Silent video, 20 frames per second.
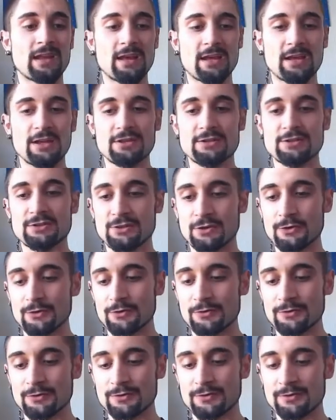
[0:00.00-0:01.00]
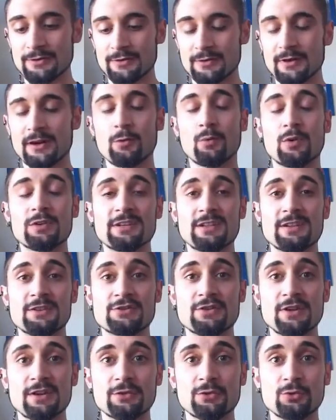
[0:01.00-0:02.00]
So what I
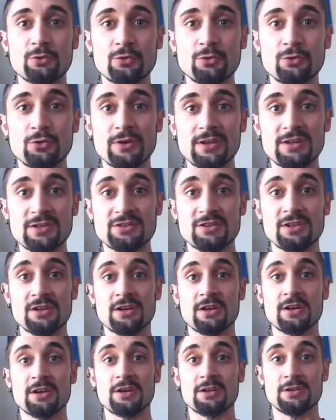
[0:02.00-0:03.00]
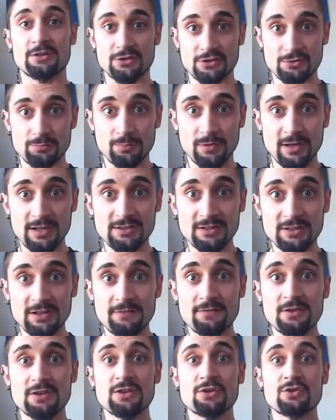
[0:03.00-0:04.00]
decided to do is split the
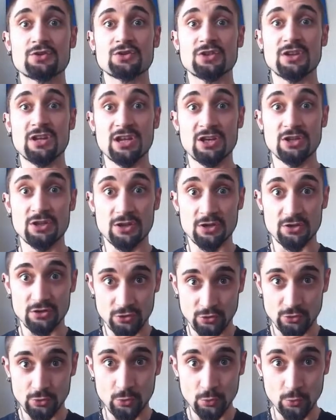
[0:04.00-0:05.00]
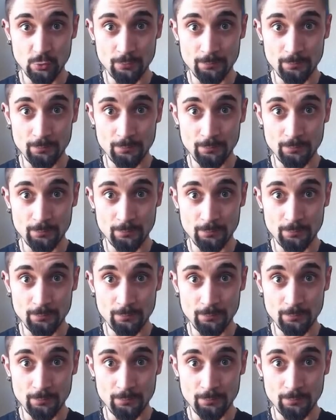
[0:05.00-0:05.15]
videos in two.